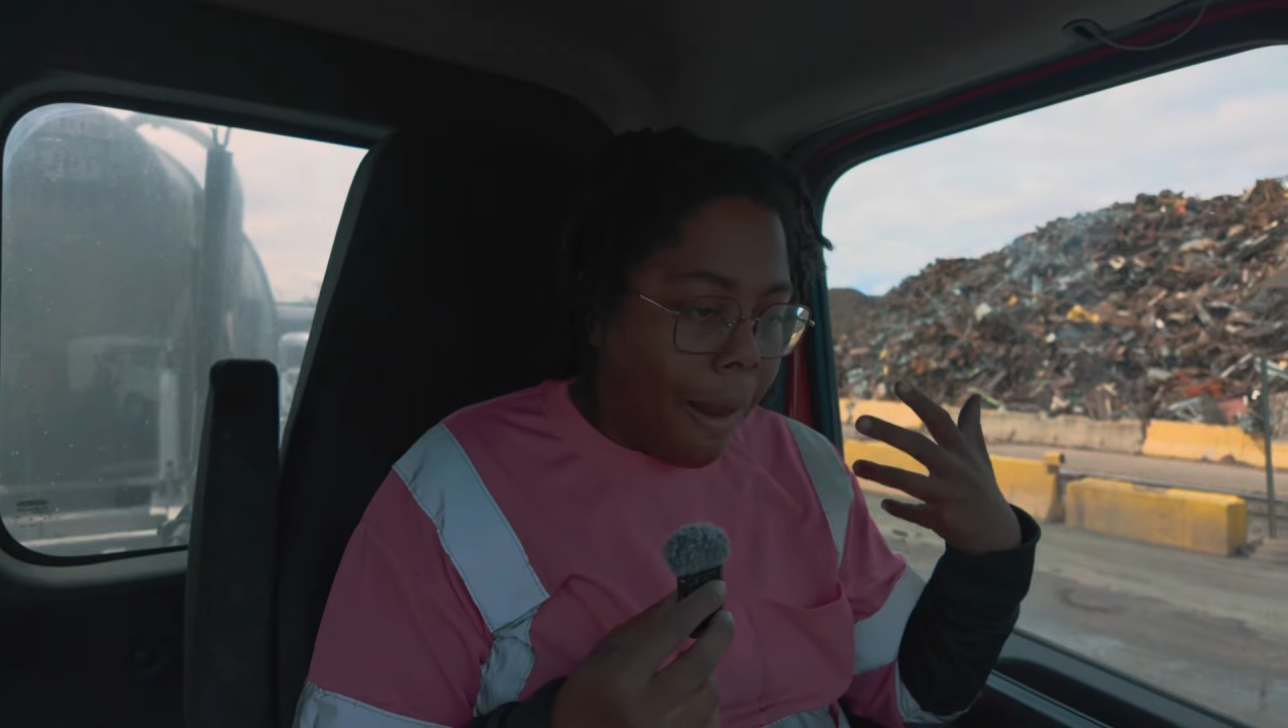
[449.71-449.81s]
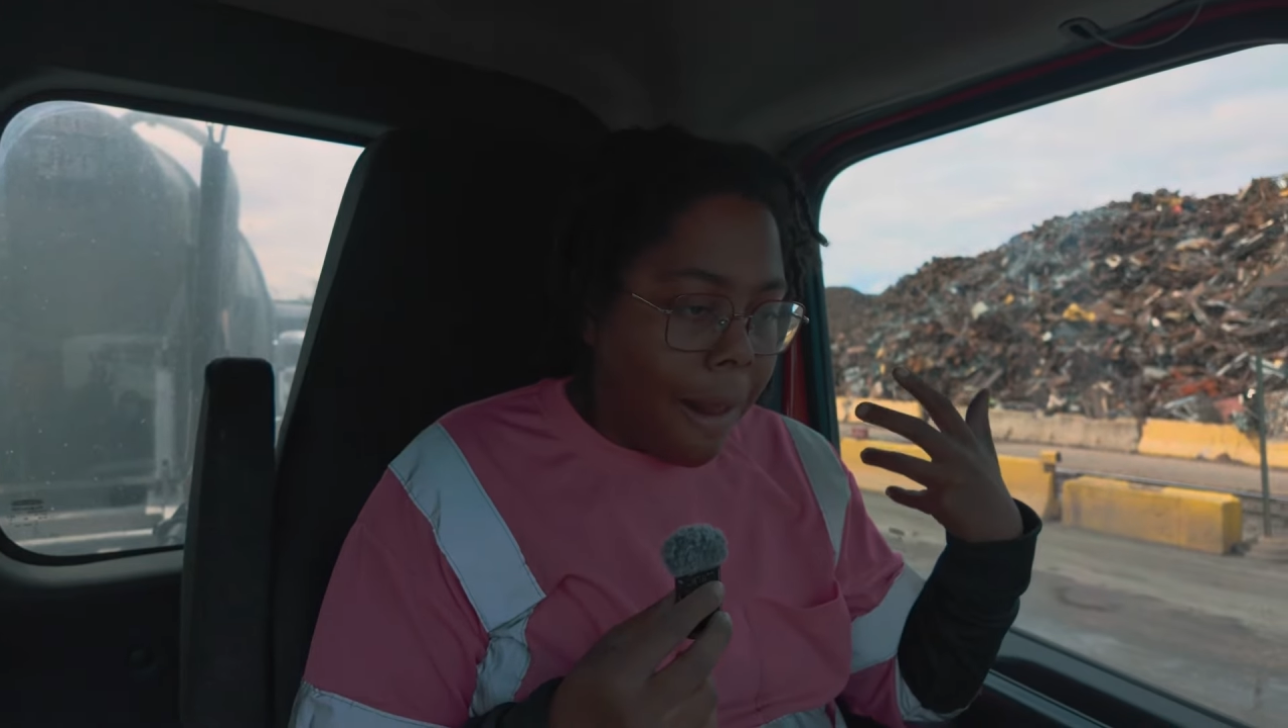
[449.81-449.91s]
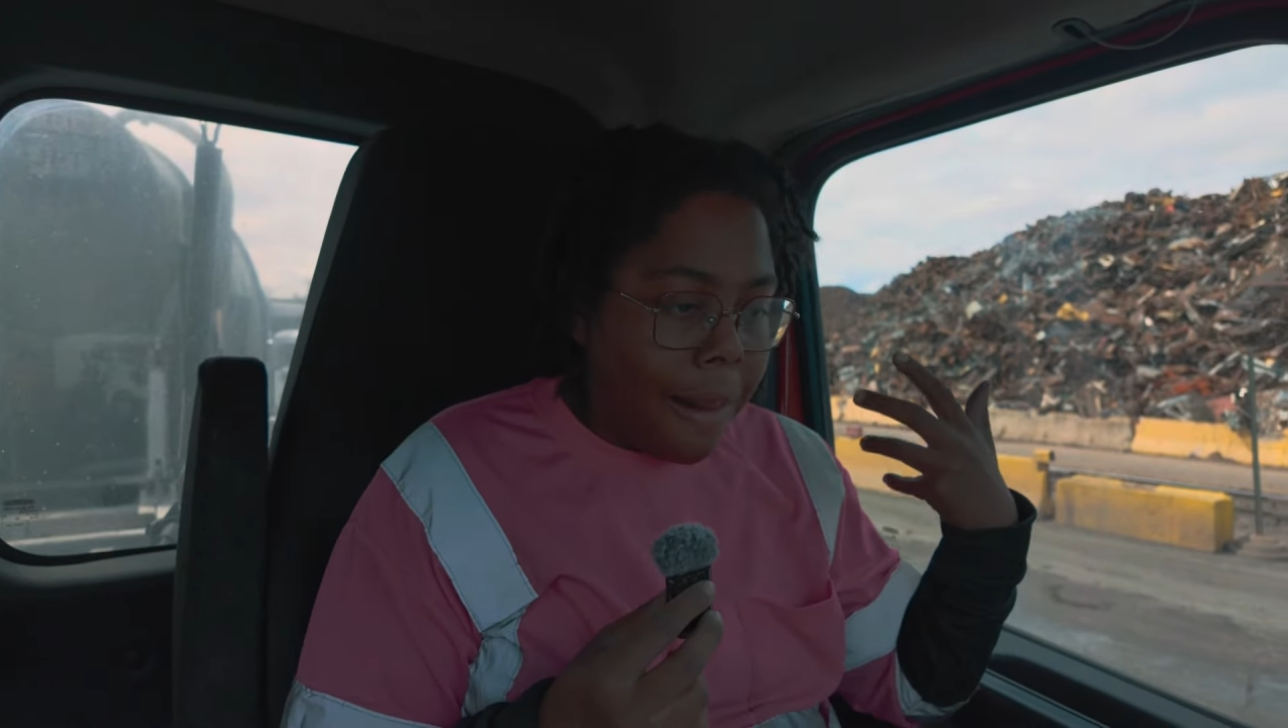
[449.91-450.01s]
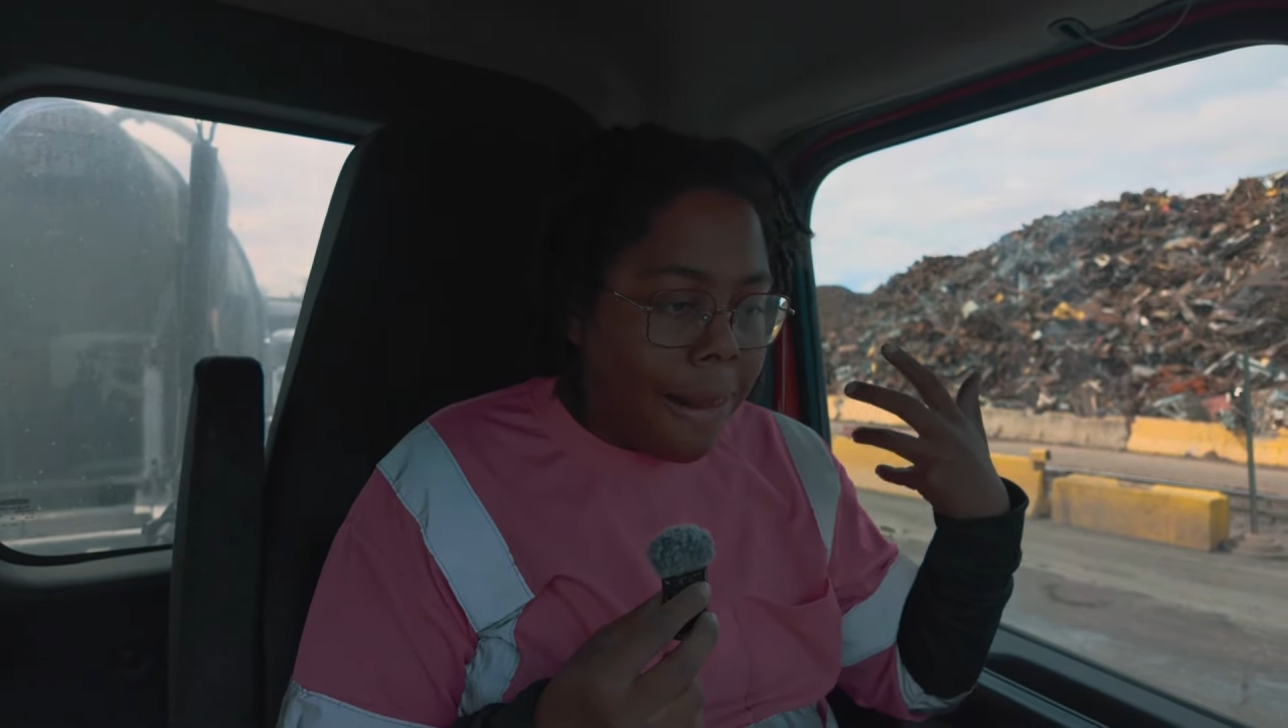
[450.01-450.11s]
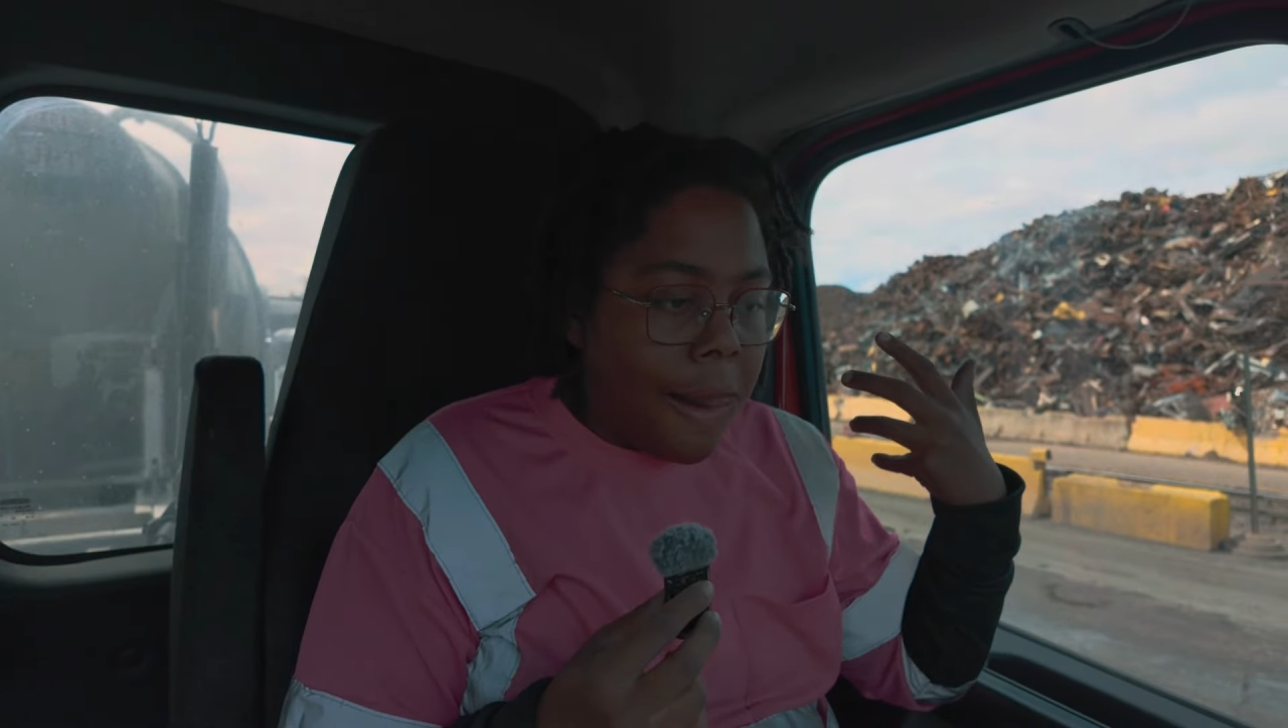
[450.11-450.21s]

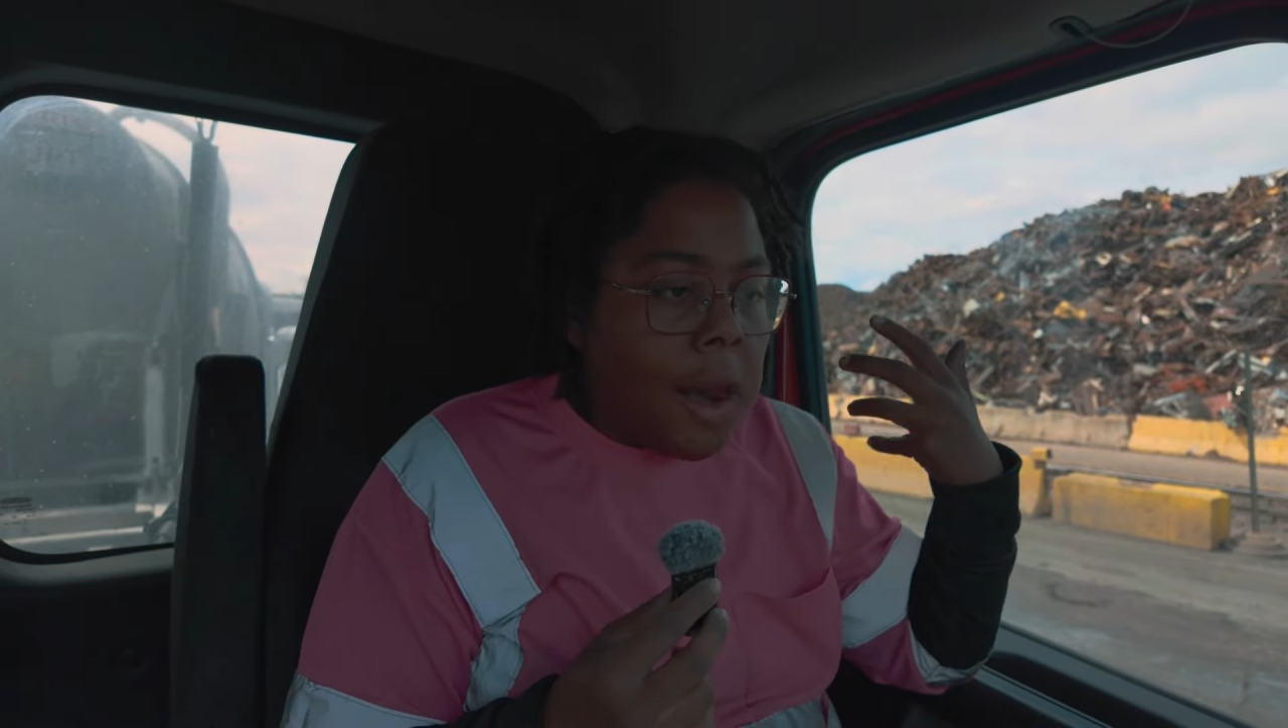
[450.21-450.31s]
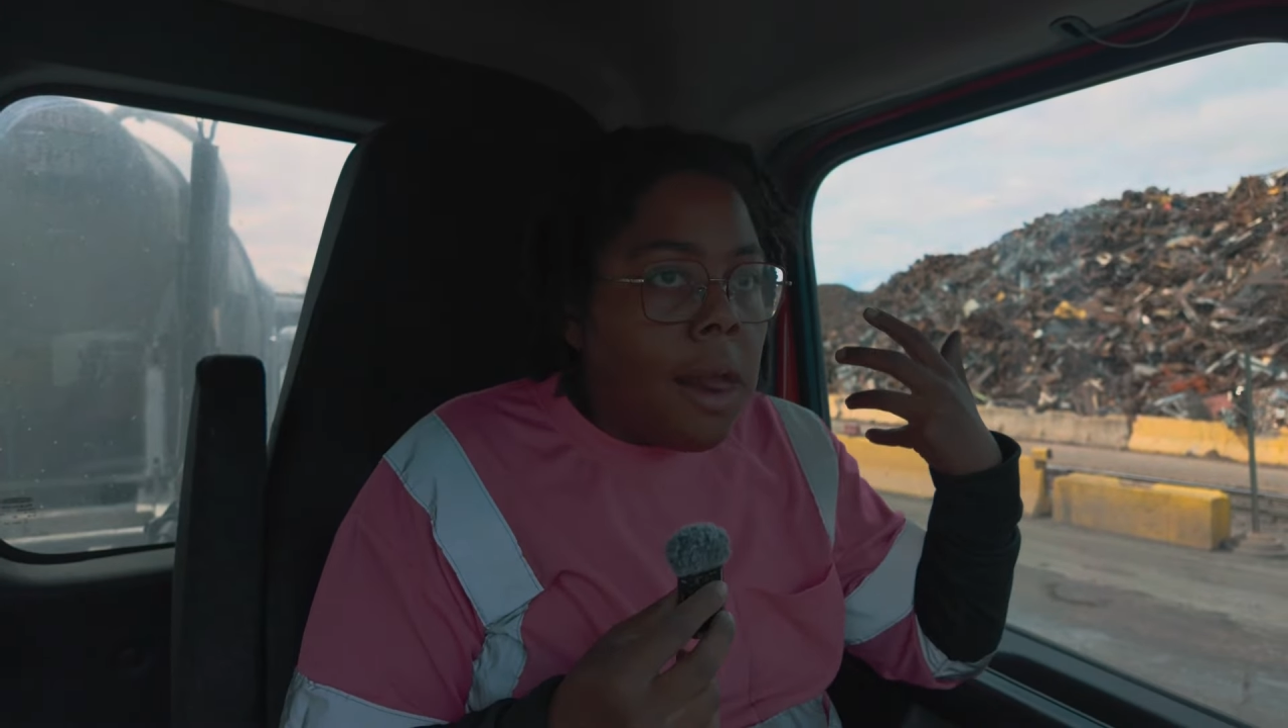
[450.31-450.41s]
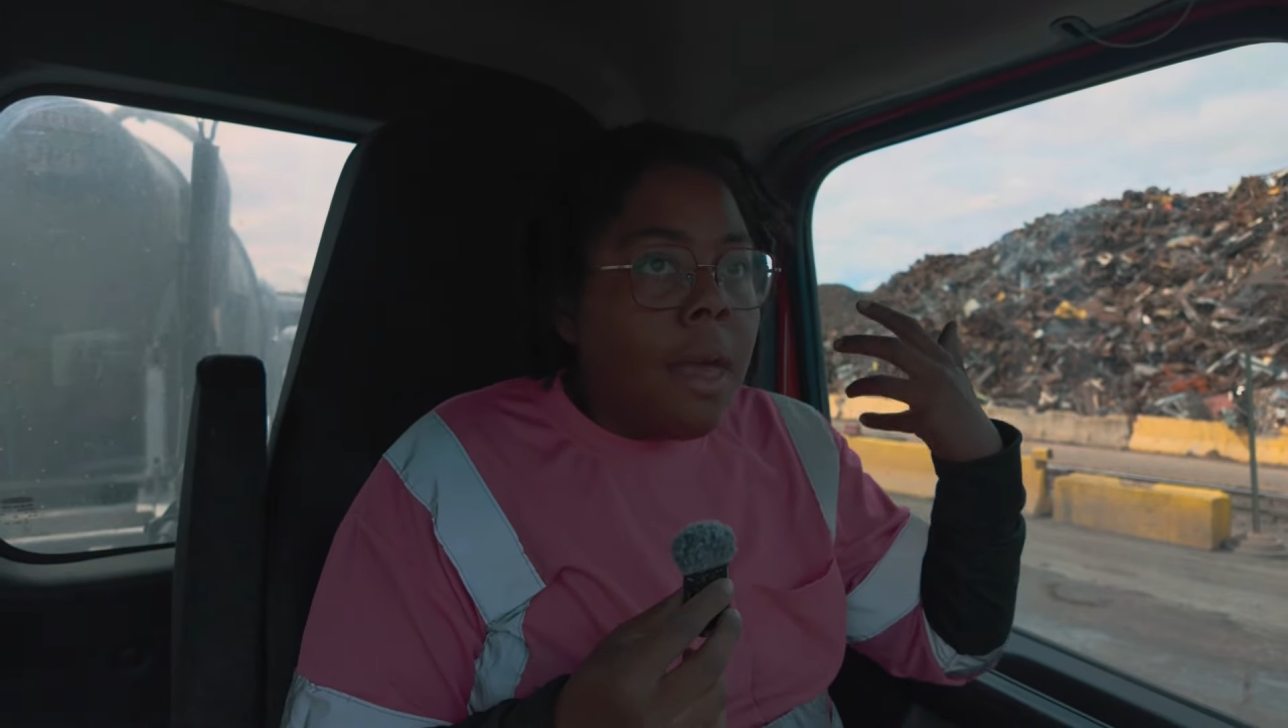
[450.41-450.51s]
I